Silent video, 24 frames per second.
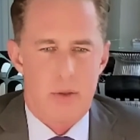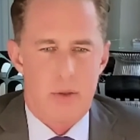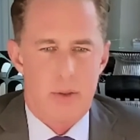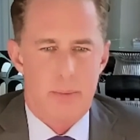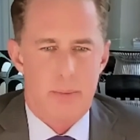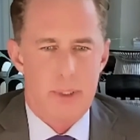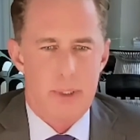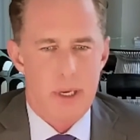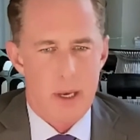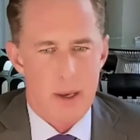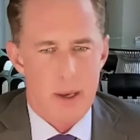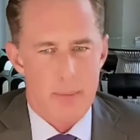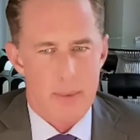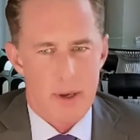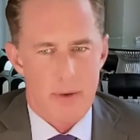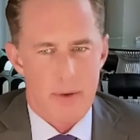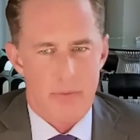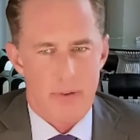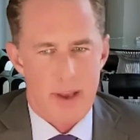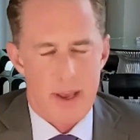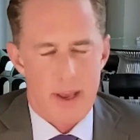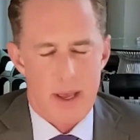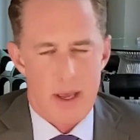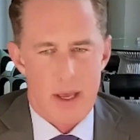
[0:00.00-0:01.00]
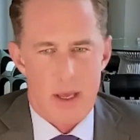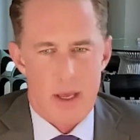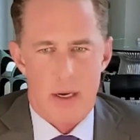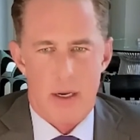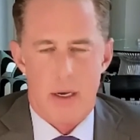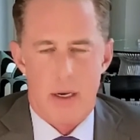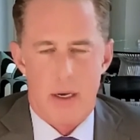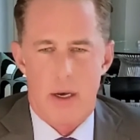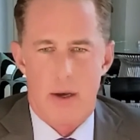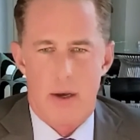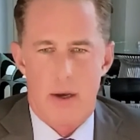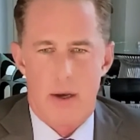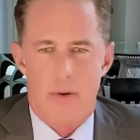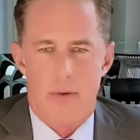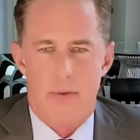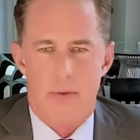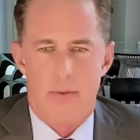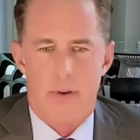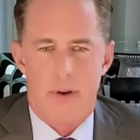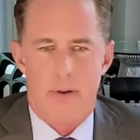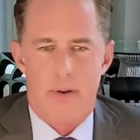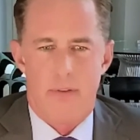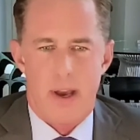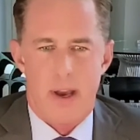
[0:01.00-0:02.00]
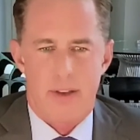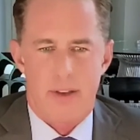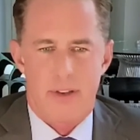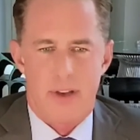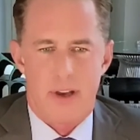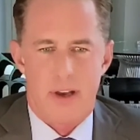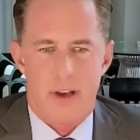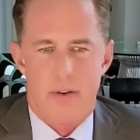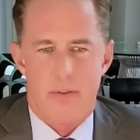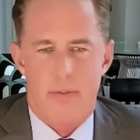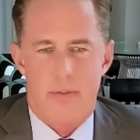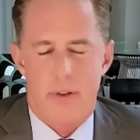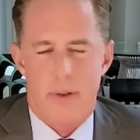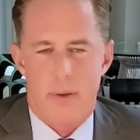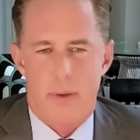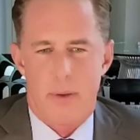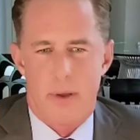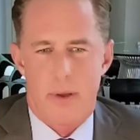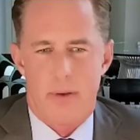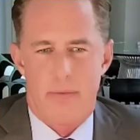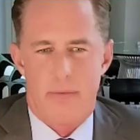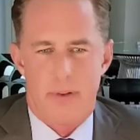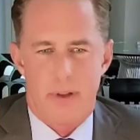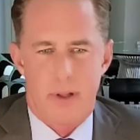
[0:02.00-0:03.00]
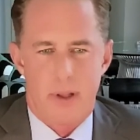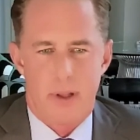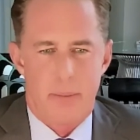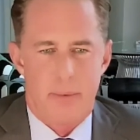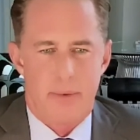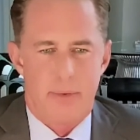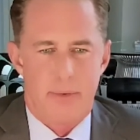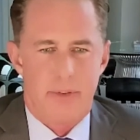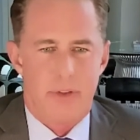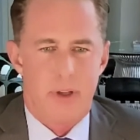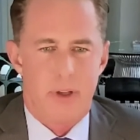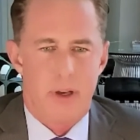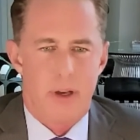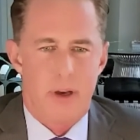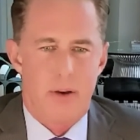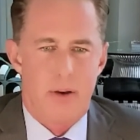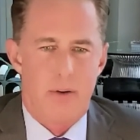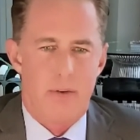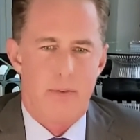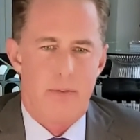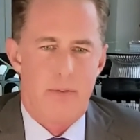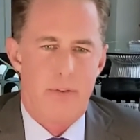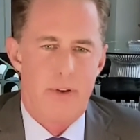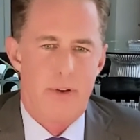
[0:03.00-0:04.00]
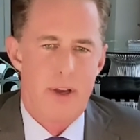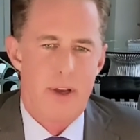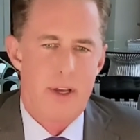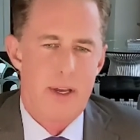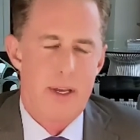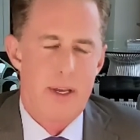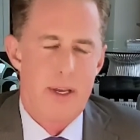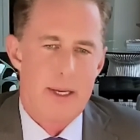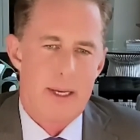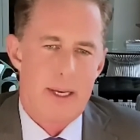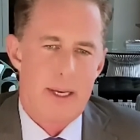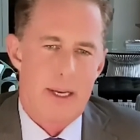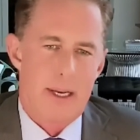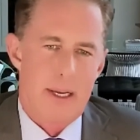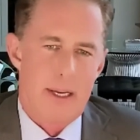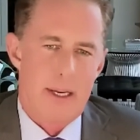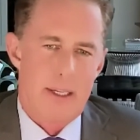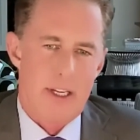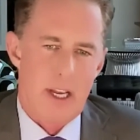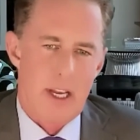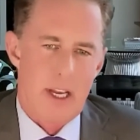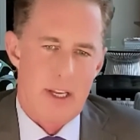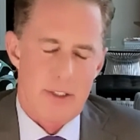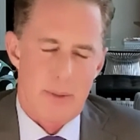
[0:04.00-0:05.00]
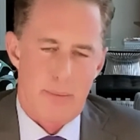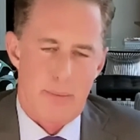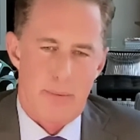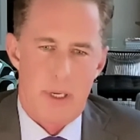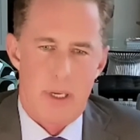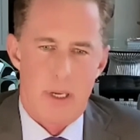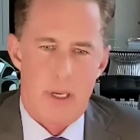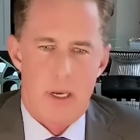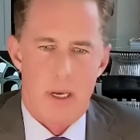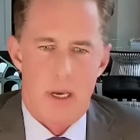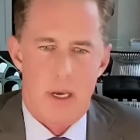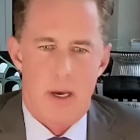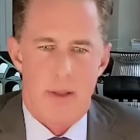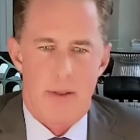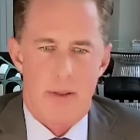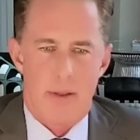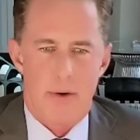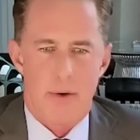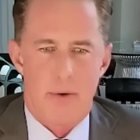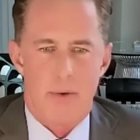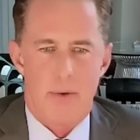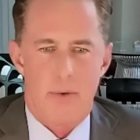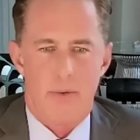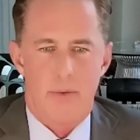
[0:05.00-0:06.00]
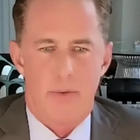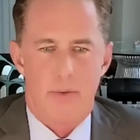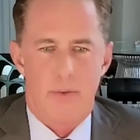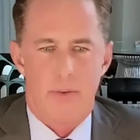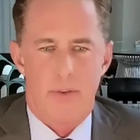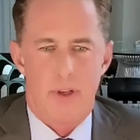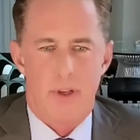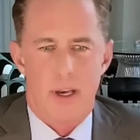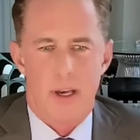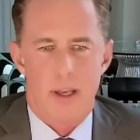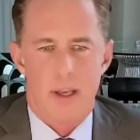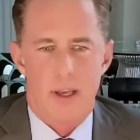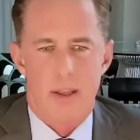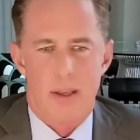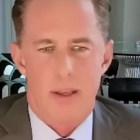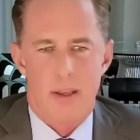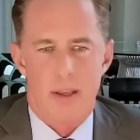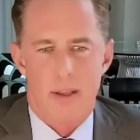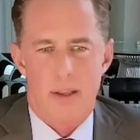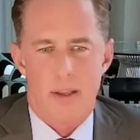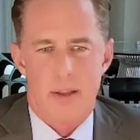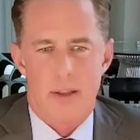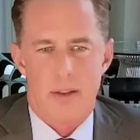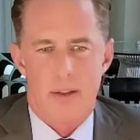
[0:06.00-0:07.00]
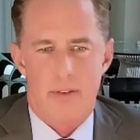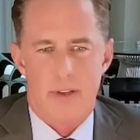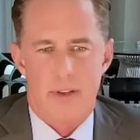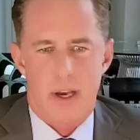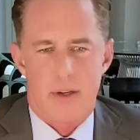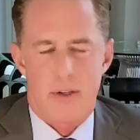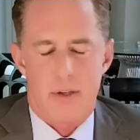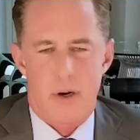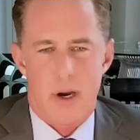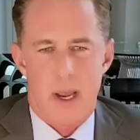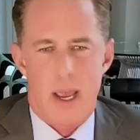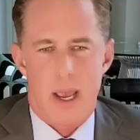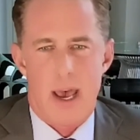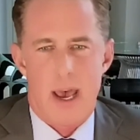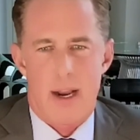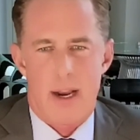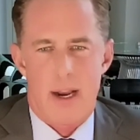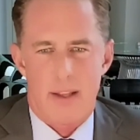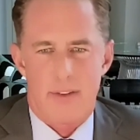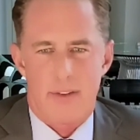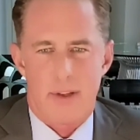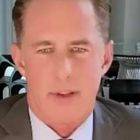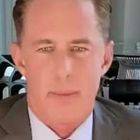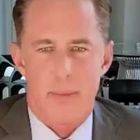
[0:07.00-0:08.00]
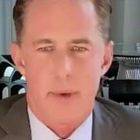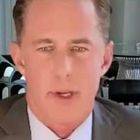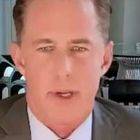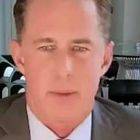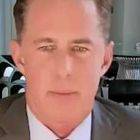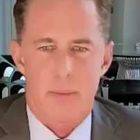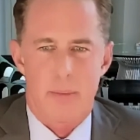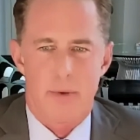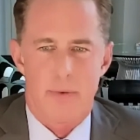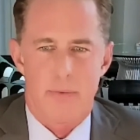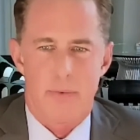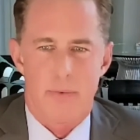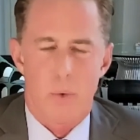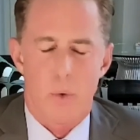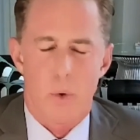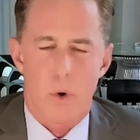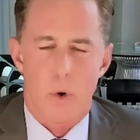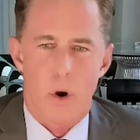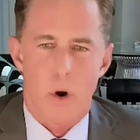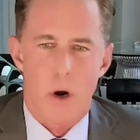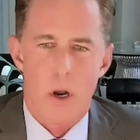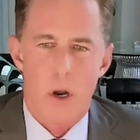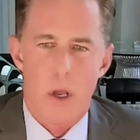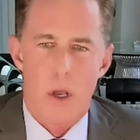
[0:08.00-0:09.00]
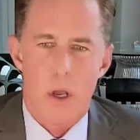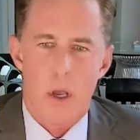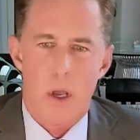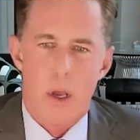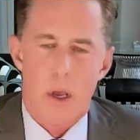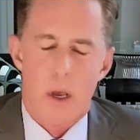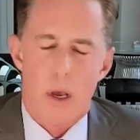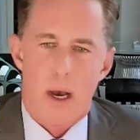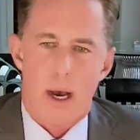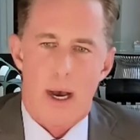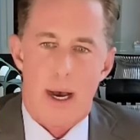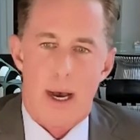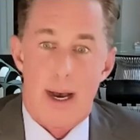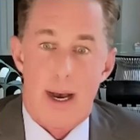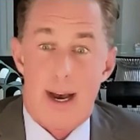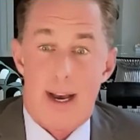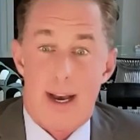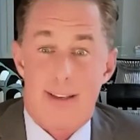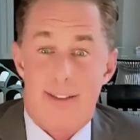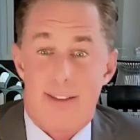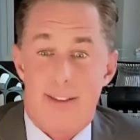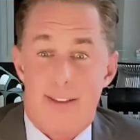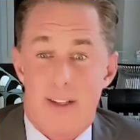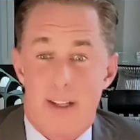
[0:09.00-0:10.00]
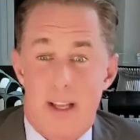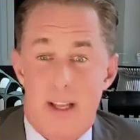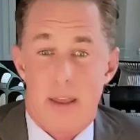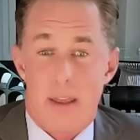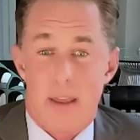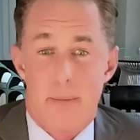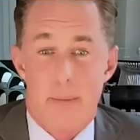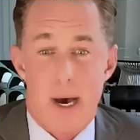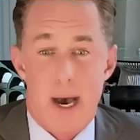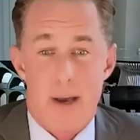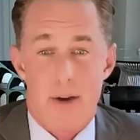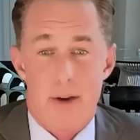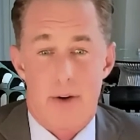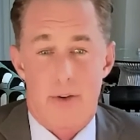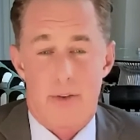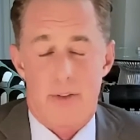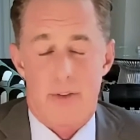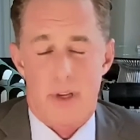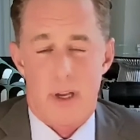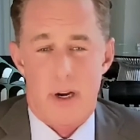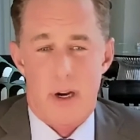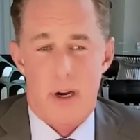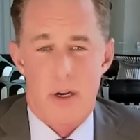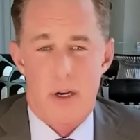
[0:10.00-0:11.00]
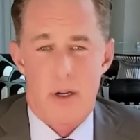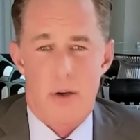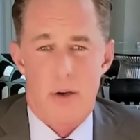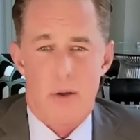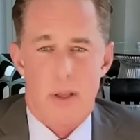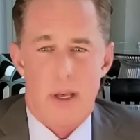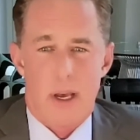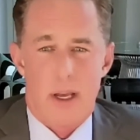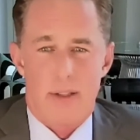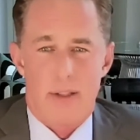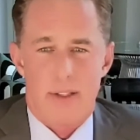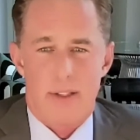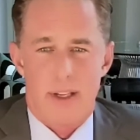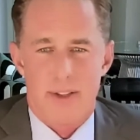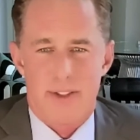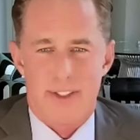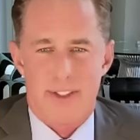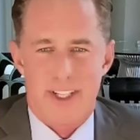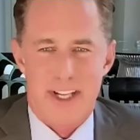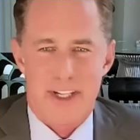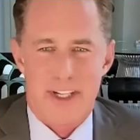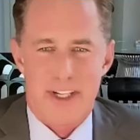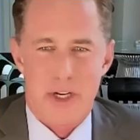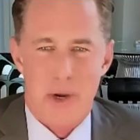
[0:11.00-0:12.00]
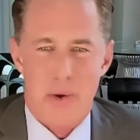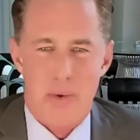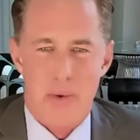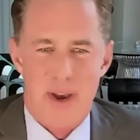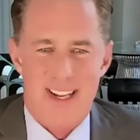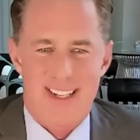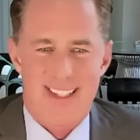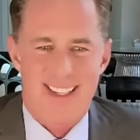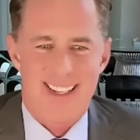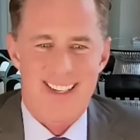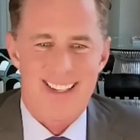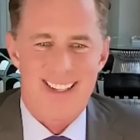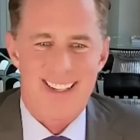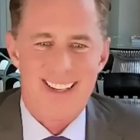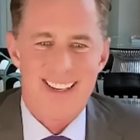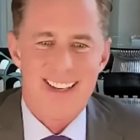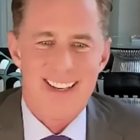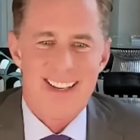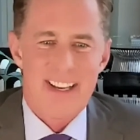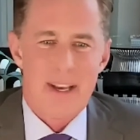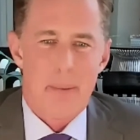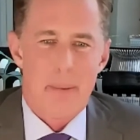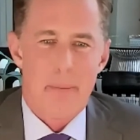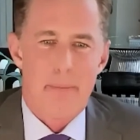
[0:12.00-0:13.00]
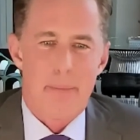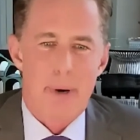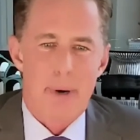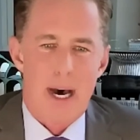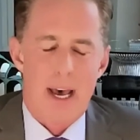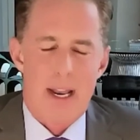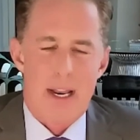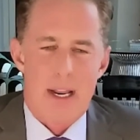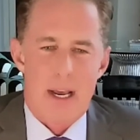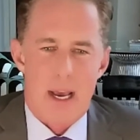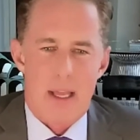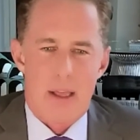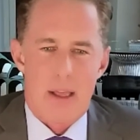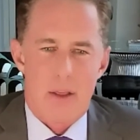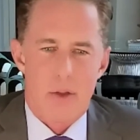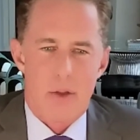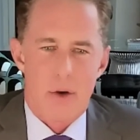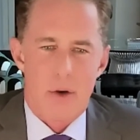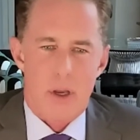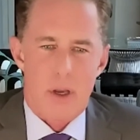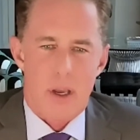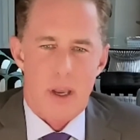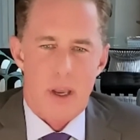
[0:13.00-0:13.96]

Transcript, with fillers: to be a big fan of of Exxon, of, Phil, of Phillips, of uh, Chesapeake, others uh, in, in the sector. And as I mentioned before, uh, I still the miners. And I know that sounds antiquated, but I look